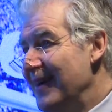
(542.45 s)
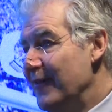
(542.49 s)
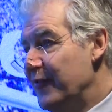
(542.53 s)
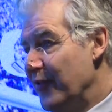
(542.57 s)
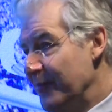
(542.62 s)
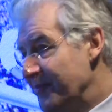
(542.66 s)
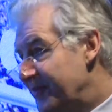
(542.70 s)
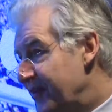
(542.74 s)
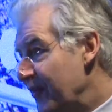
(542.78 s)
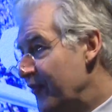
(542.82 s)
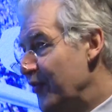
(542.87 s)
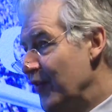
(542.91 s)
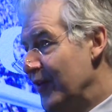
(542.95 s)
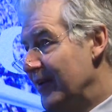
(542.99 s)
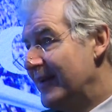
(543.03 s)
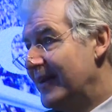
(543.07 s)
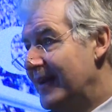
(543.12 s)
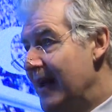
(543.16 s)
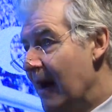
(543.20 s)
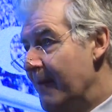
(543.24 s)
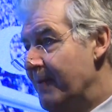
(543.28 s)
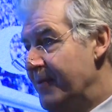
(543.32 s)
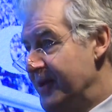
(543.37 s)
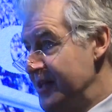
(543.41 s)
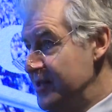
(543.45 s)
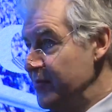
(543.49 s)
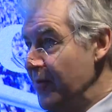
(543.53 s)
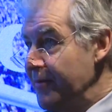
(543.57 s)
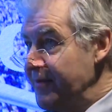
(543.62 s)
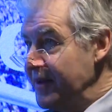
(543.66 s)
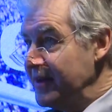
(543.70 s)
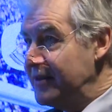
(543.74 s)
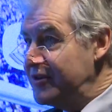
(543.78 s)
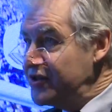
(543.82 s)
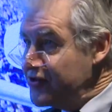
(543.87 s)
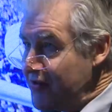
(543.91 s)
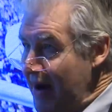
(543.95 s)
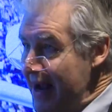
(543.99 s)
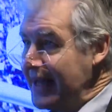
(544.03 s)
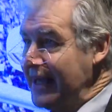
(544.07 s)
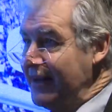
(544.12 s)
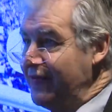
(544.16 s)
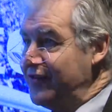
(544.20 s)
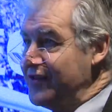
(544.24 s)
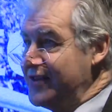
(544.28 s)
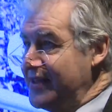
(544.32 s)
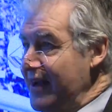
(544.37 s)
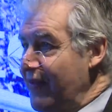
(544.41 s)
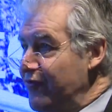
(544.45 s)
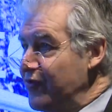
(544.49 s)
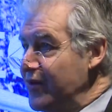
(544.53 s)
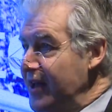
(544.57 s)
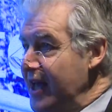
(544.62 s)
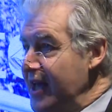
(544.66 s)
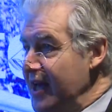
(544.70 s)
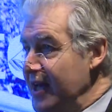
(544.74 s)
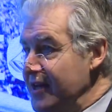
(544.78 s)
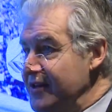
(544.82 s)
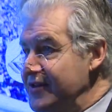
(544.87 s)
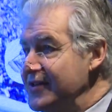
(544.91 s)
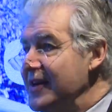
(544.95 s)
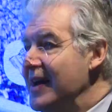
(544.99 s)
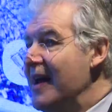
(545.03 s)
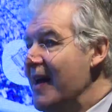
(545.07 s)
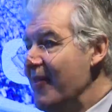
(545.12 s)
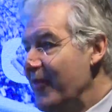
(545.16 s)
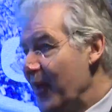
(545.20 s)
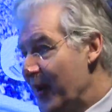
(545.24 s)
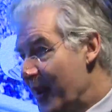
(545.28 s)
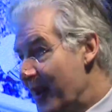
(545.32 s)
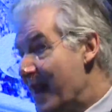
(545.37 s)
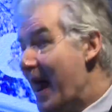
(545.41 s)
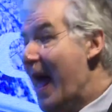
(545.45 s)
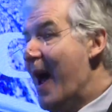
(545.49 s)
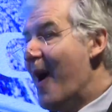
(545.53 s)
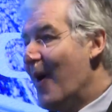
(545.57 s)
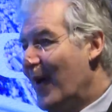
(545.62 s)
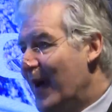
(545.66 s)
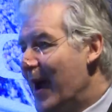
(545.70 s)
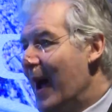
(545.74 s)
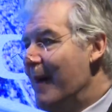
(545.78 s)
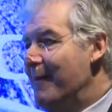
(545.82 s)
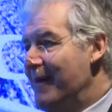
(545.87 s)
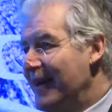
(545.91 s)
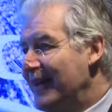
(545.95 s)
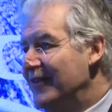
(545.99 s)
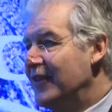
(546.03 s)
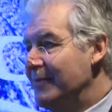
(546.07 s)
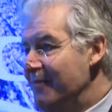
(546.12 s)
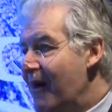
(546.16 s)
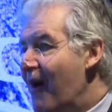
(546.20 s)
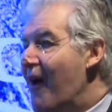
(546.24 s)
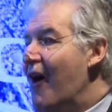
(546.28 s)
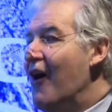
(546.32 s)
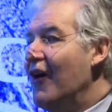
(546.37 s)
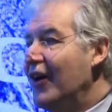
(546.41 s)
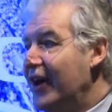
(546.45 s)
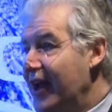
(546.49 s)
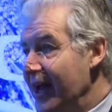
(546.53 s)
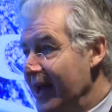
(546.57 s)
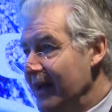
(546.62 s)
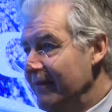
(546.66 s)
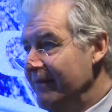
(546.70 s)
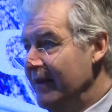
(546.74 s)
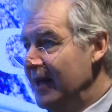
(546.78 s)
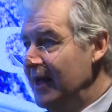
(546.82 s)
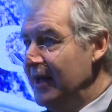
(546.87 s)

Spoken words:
from different companies we've been tracking for several years that are now coming to market.